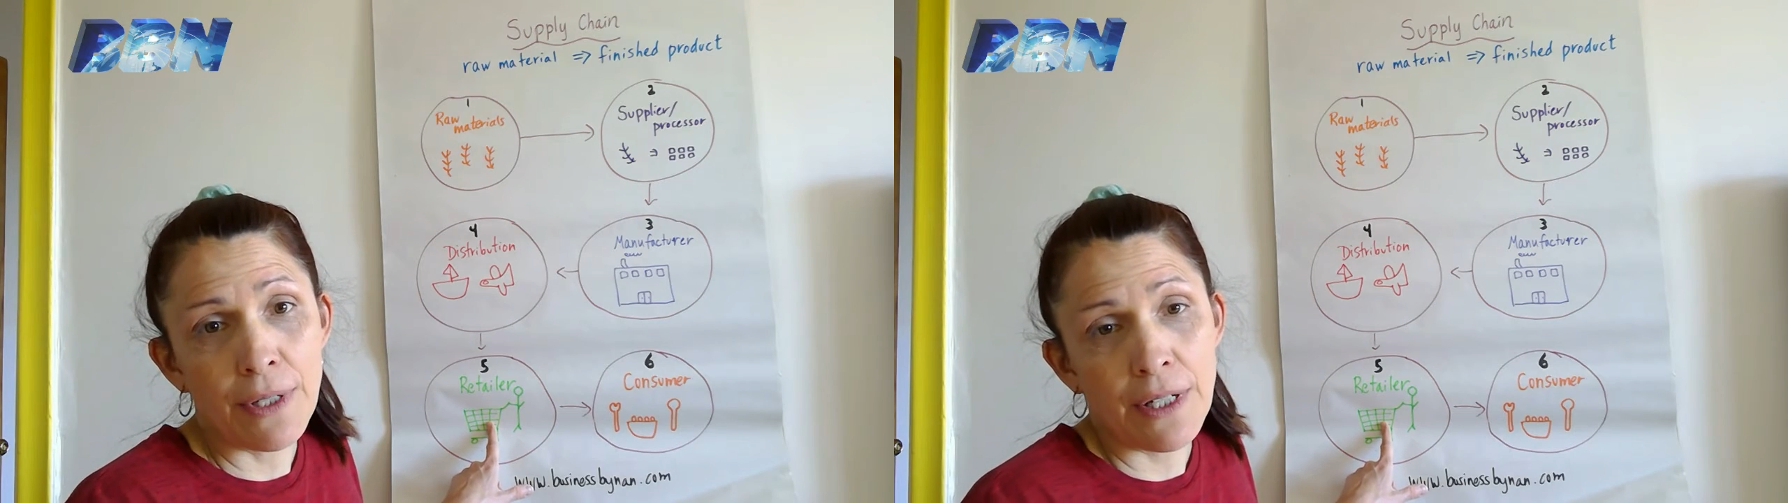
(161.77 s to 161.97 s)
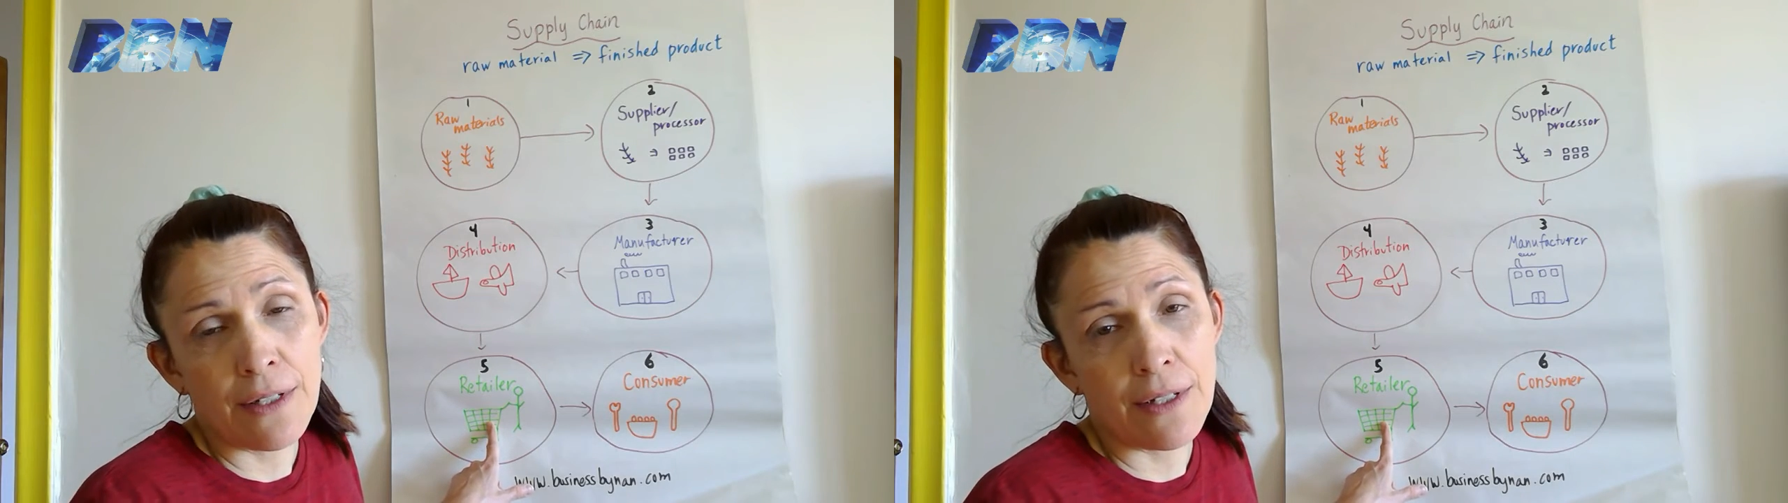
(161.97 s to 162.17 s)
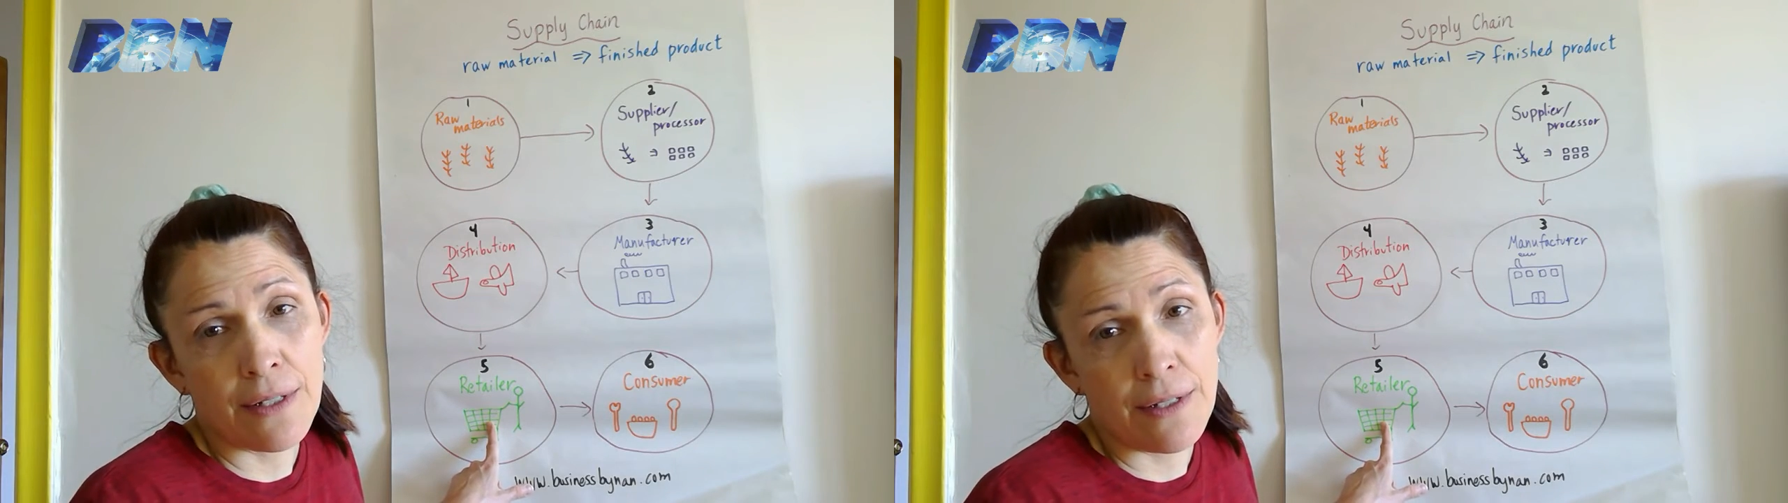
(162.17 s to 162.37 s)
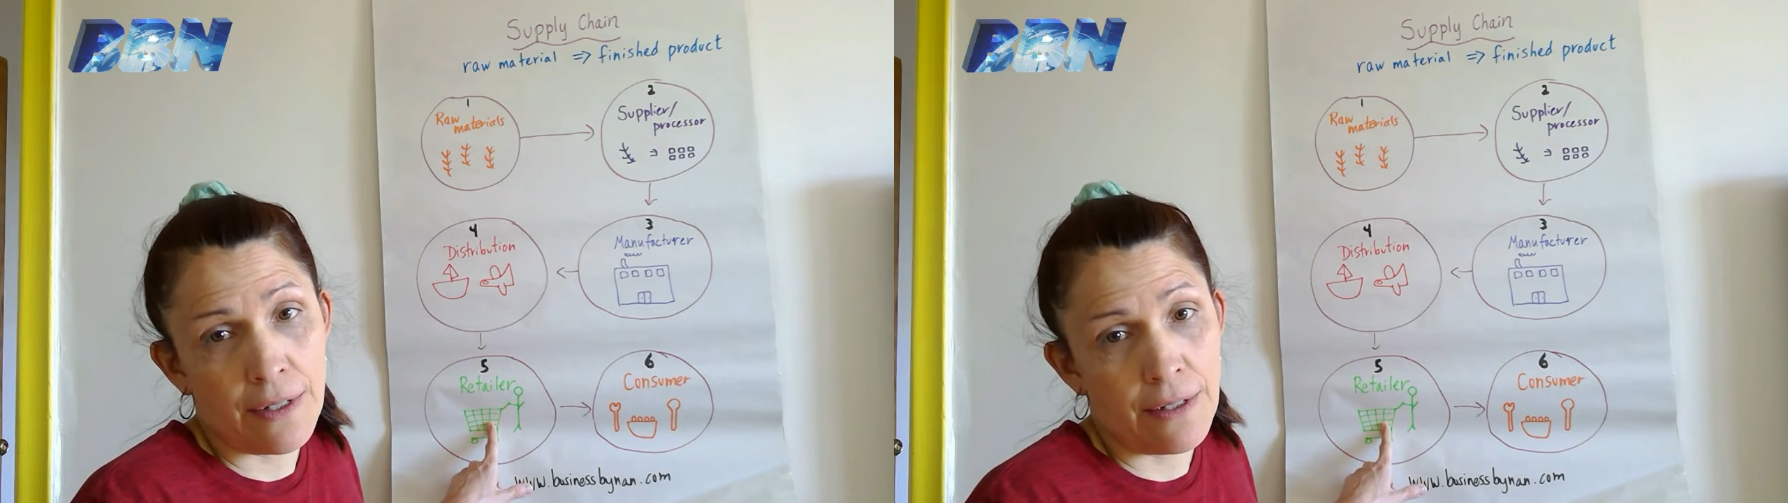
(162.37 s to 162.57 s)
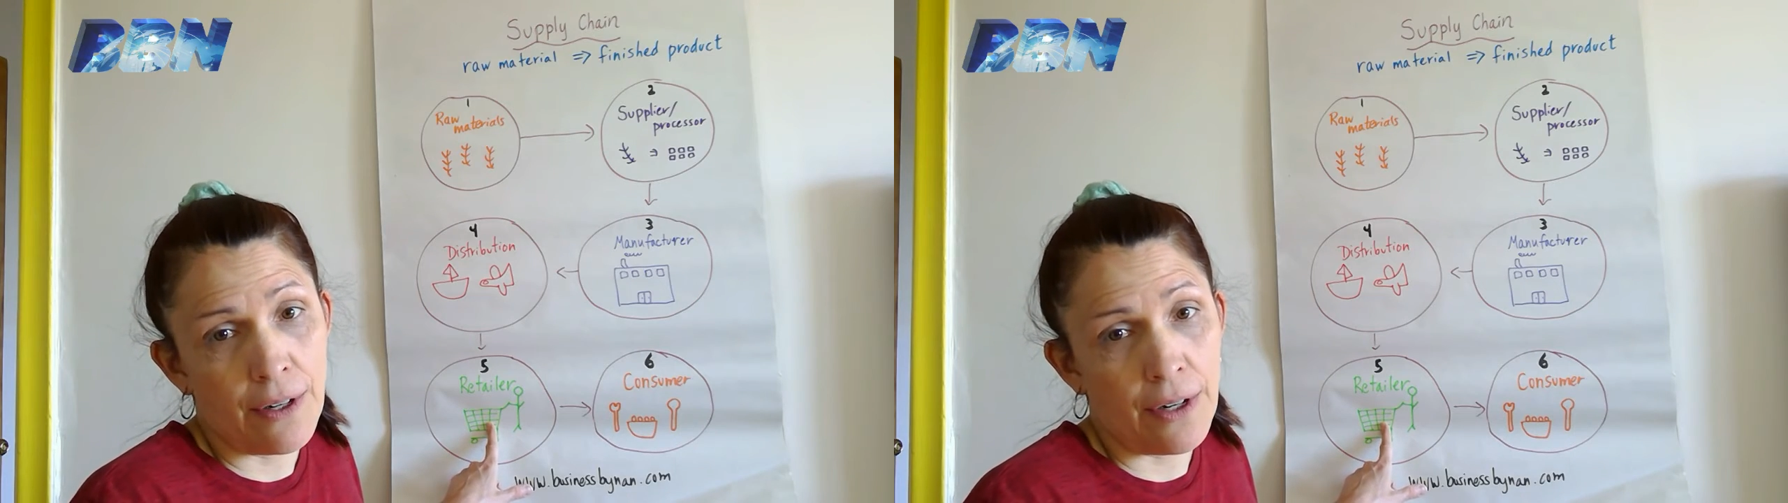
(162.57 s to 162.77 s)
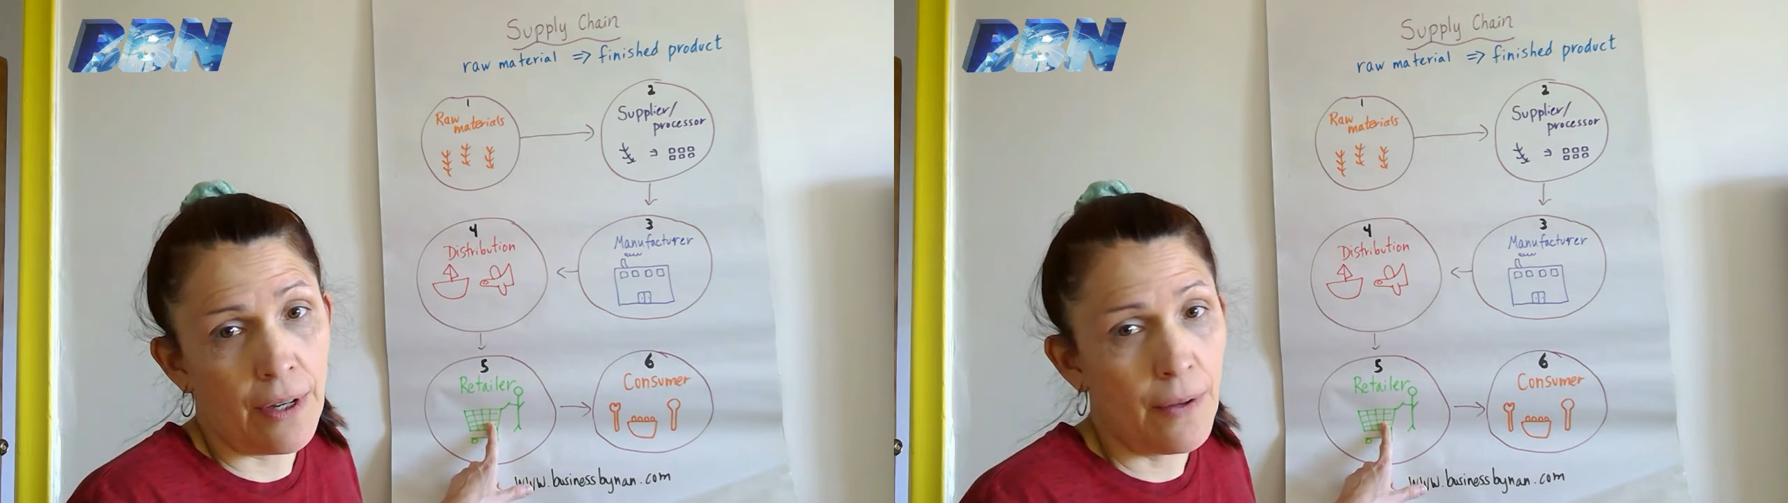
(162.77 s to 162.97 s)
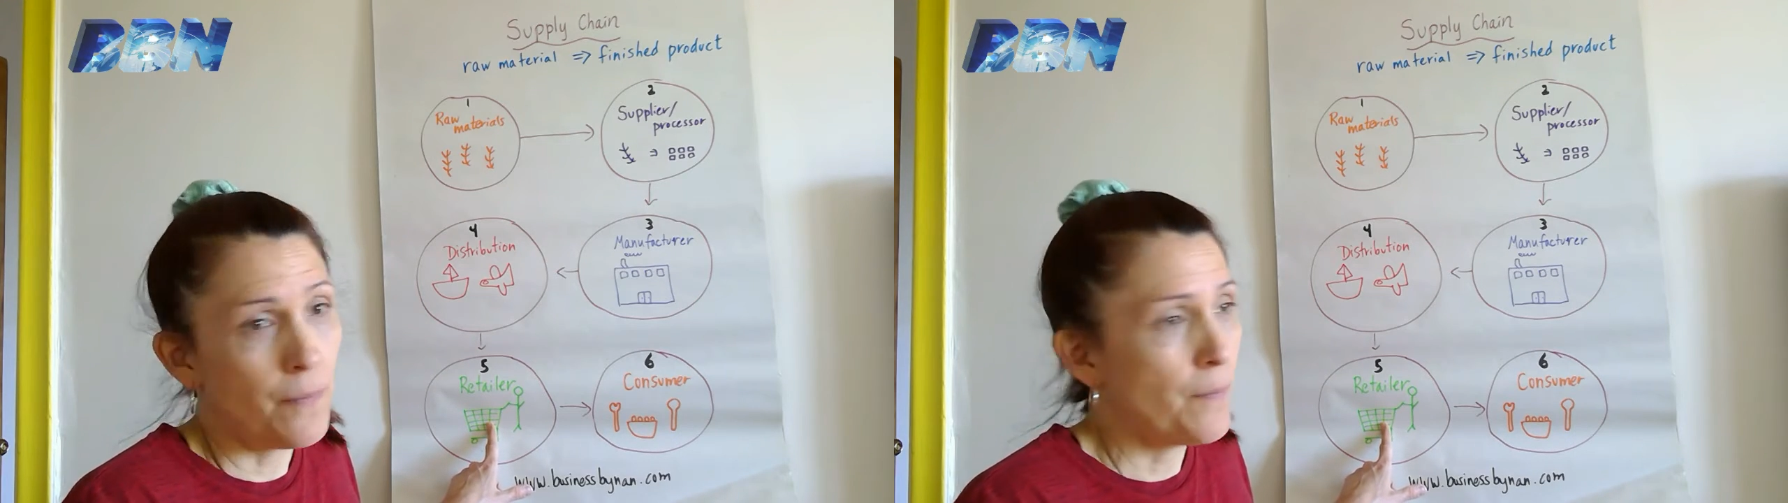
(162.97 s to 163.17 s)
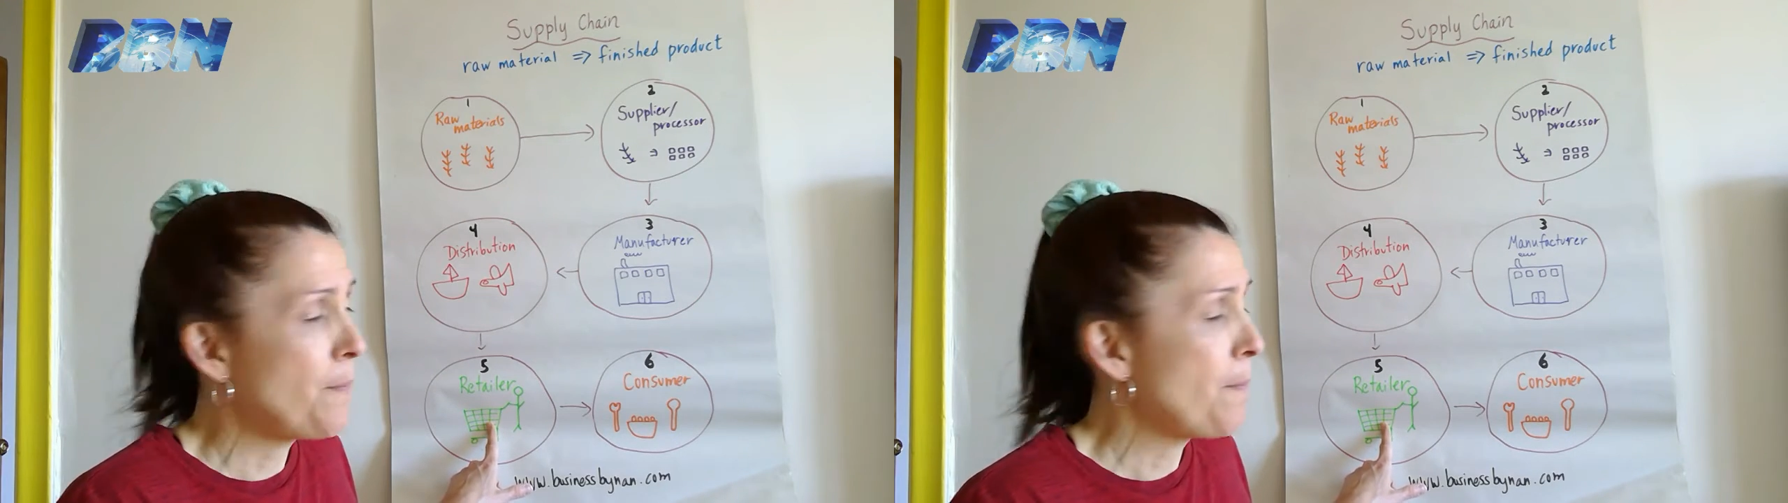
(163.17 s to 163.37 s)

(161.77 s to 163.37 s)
because it's cereal,